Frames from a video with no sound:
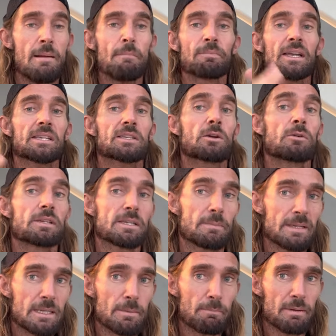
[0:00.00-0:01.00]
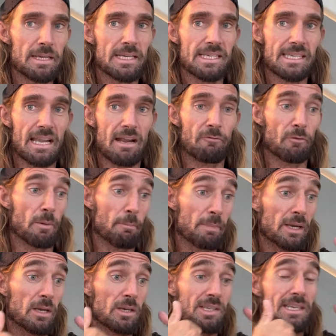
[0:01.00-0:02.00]
that's going to be the biggest effort,
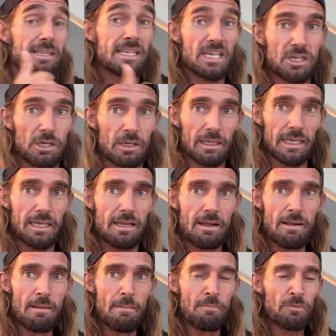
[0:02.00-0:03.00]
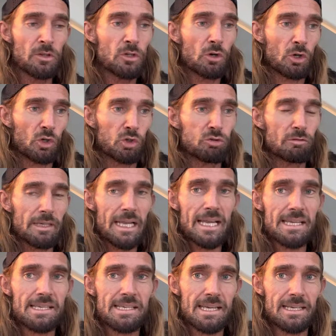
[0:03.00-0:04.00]
because initially you're
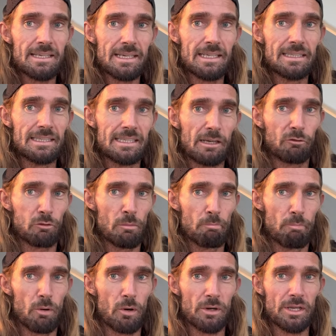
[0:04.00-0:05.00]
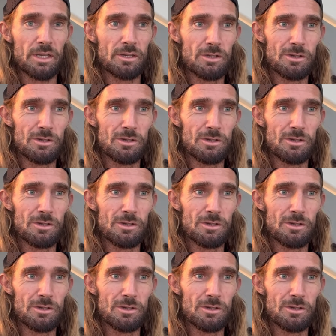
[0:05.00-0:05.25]
creating a different body.